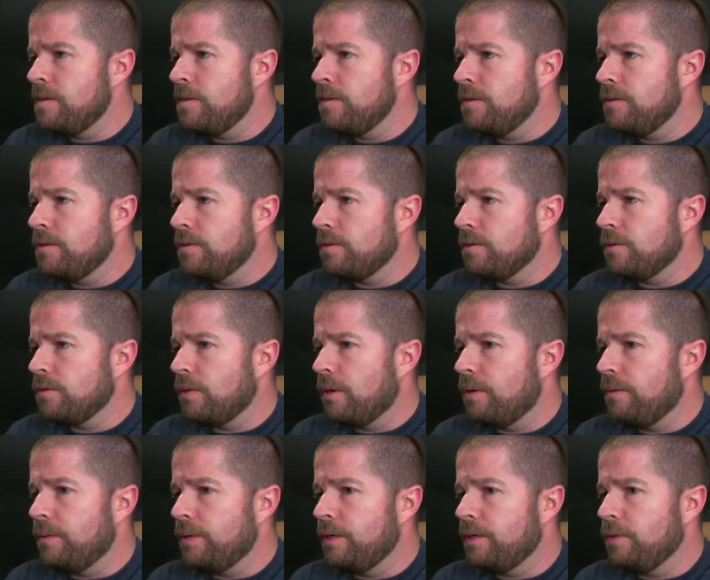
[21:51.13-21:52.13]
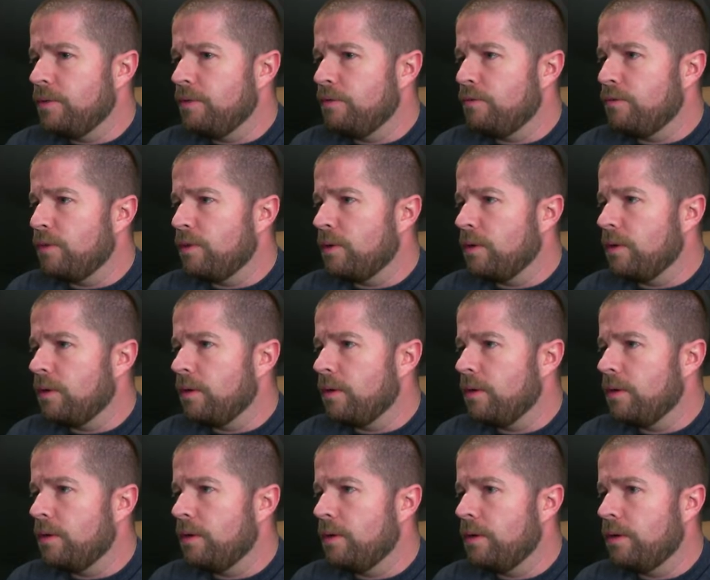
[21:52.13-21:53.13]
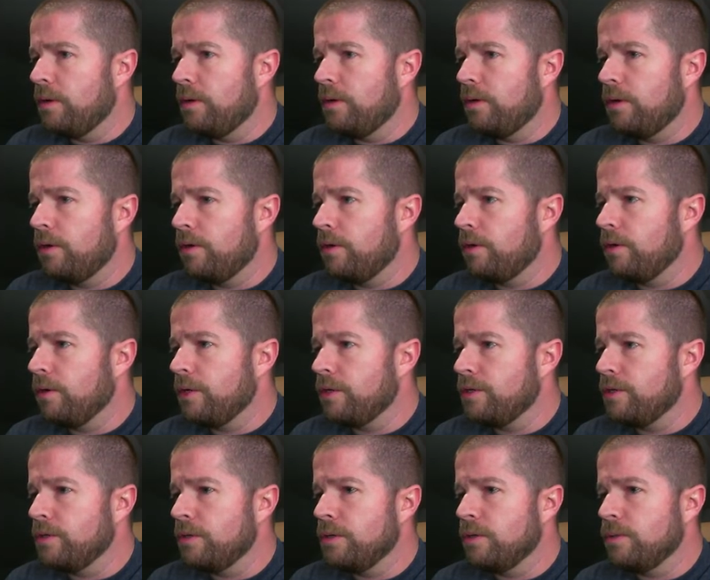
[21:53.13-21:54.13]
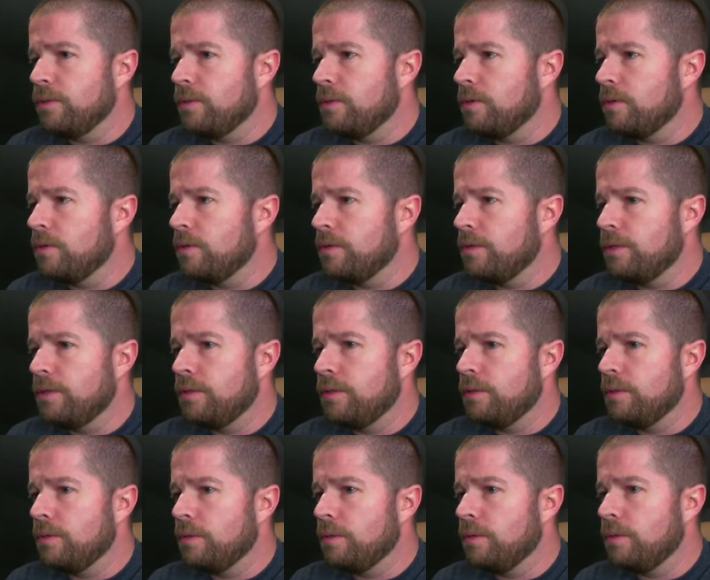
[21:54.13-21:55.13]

So how are we doing for creatures? 1, 2,